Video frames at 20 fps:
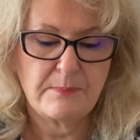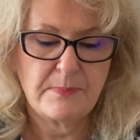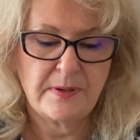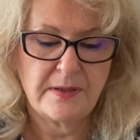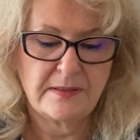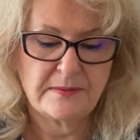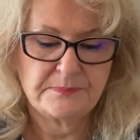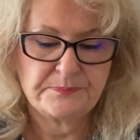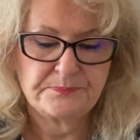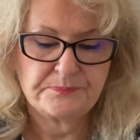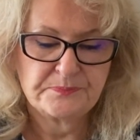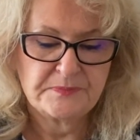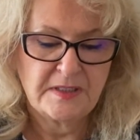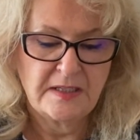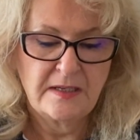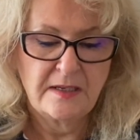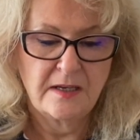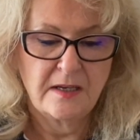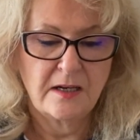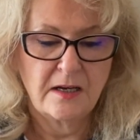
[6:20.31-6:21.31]
But
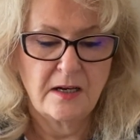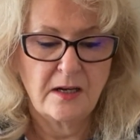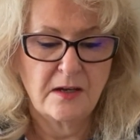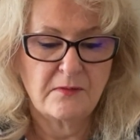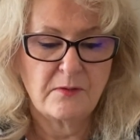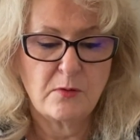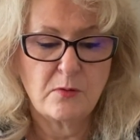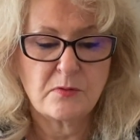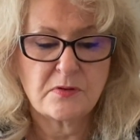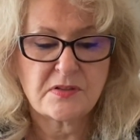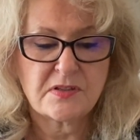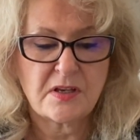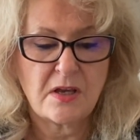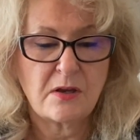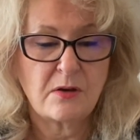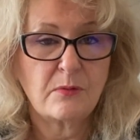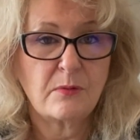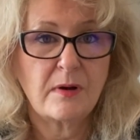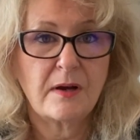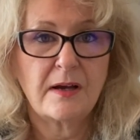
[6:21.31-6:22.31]
I've
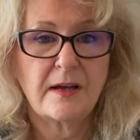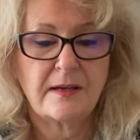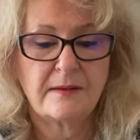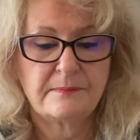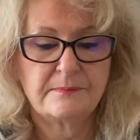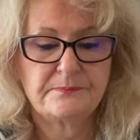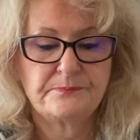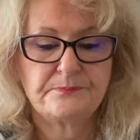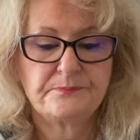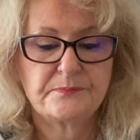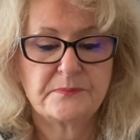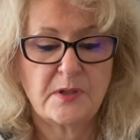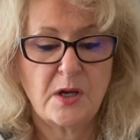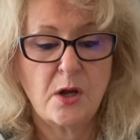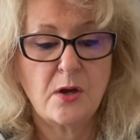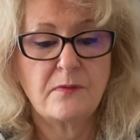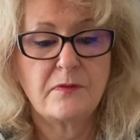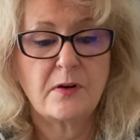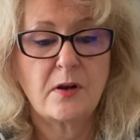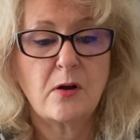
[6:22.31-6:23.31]
also
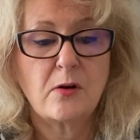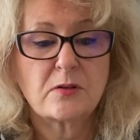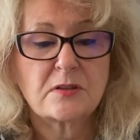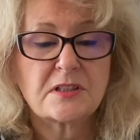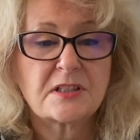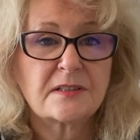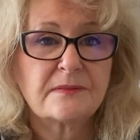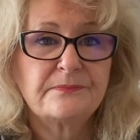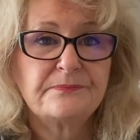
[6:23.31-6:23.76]
overlocked